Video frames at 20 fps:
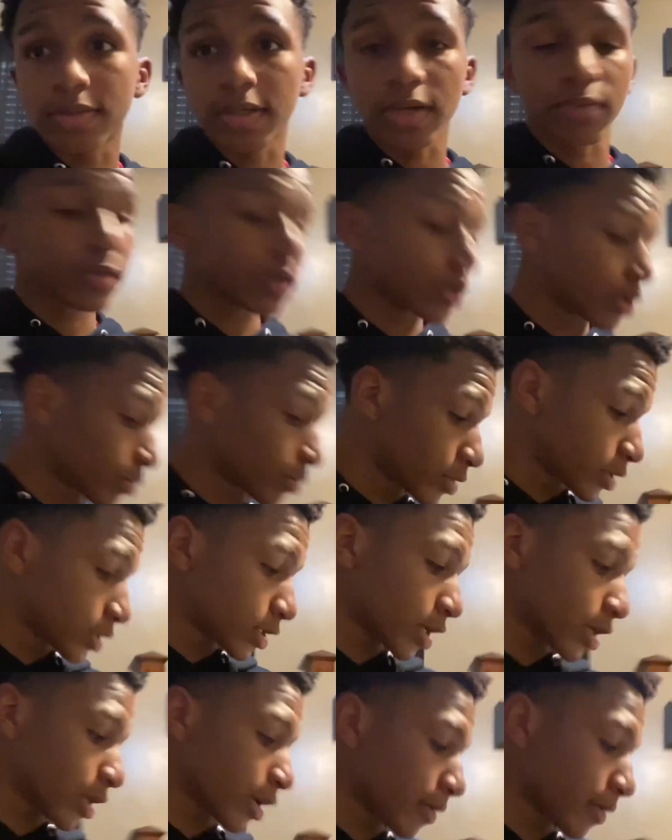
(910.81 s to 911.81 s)
I really
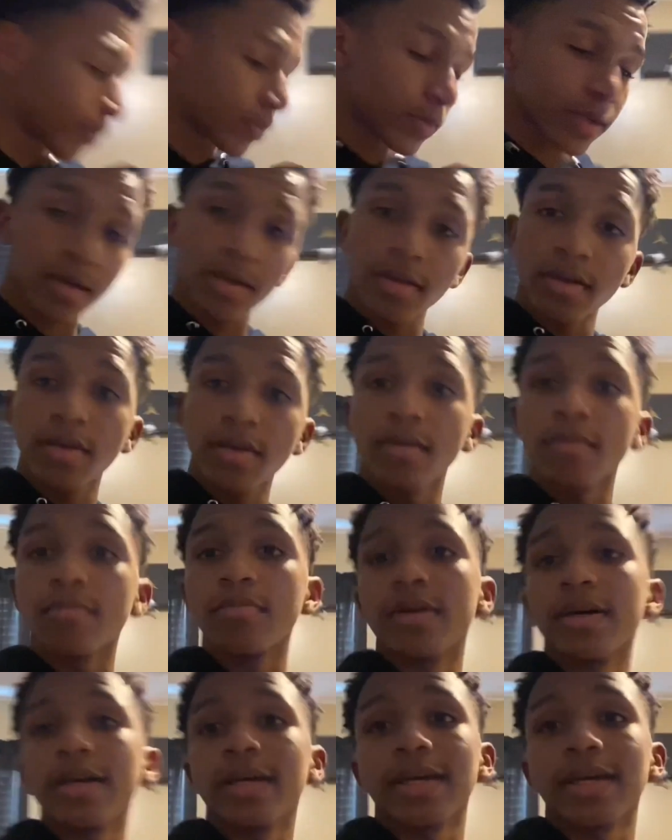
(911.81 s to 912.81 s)
appreciate that.
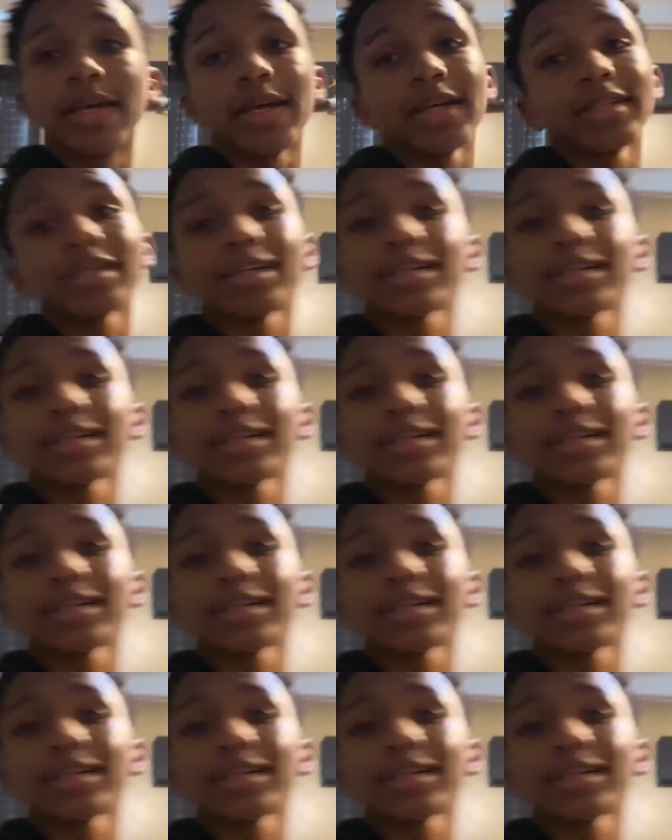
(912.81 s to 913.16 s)
But hey, as y'all